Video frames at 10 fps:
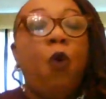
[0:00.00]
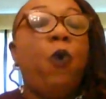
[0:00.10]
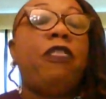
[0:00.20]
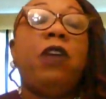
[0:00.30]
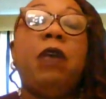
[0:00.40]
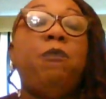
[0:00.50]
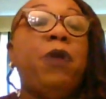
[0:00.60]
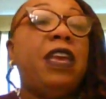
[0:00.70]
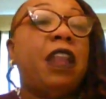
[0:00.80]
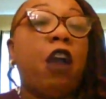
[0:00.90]
whether it
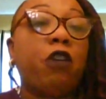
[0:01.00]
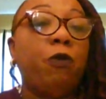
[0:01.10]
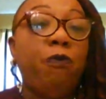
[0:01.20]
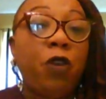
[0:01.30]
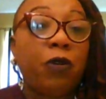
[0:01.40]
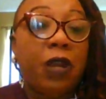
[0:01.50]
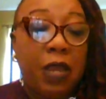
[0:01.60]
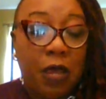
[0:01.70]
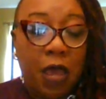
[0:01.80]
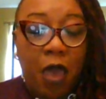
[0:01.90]
be in our
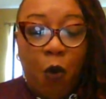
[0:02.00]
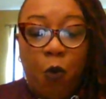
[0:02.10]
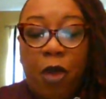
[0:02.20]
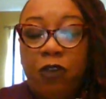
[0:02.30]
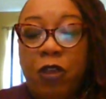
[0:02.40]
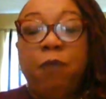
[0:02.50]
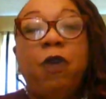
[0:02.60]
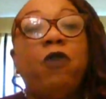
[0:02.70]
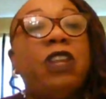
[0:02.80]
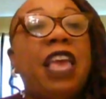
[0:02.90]
community, whether it
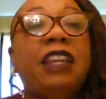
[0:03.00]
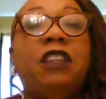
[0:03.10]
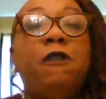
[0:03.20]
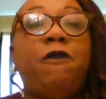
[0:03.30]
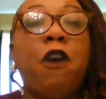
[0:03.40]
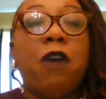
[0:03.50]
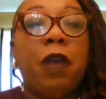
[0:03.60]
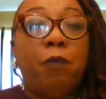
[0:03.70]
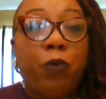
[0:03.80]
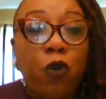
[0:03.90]
be related to fair
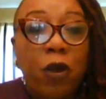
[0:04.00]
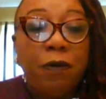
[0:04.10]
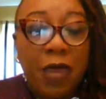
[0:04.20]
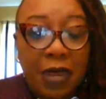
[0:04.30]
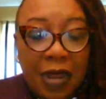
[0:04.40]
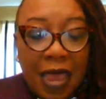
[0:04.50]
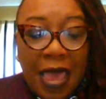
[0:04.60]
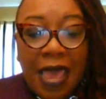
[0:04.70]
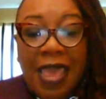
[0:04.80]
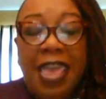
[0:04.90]
employment,
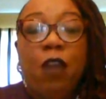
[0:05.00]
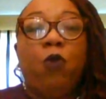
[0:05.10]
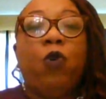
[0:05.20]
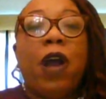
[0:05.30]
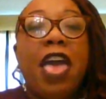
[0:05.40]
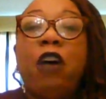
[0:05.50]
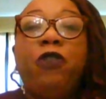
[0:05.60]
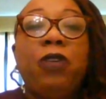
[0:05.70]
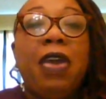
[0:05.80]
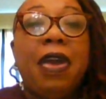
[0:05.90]
equal
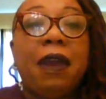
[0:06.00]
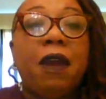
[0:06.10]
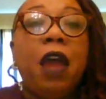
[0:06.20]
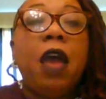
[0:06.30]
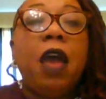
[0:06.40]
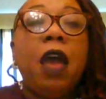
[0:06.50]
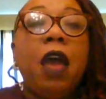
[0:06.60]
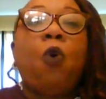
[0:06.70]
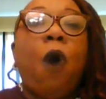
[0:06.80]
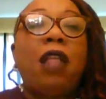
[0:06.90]
health care,
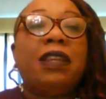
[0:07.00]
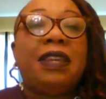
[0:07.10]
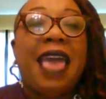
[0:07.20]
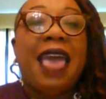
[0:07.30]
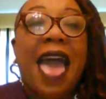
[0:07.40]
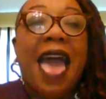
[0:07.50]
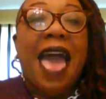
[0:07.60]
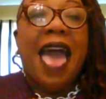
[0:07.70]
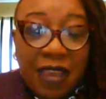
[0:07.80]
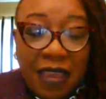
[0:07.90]
quality
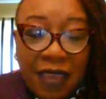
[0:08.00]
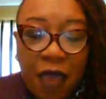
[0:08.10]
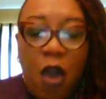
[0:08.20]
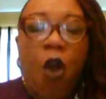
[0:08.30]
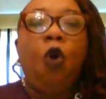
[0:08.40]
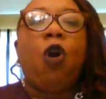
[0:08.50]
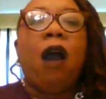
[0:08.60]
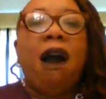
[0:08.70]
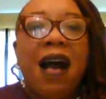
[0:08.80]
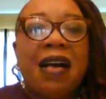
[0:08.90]
housing,
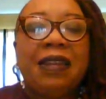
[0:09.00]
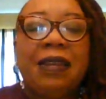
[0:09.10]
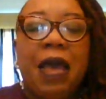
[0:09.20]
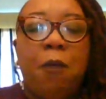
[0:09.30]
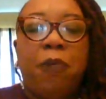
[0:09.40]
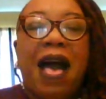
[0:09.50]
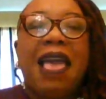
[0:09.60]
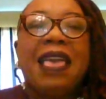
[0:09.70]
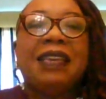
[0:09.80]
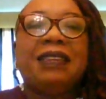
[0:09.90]
or
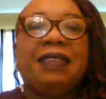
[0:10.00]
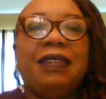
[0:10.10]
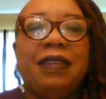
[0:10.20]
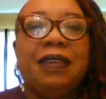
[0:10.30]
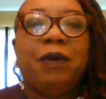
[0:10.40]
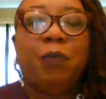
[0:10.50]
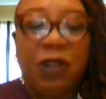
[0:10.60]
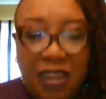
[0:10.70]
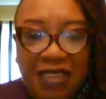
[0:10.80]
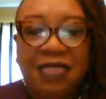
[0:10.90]
unbiased
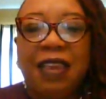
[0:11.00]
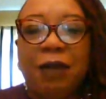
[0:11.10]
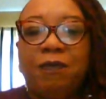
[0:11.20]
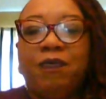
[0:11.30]
policing.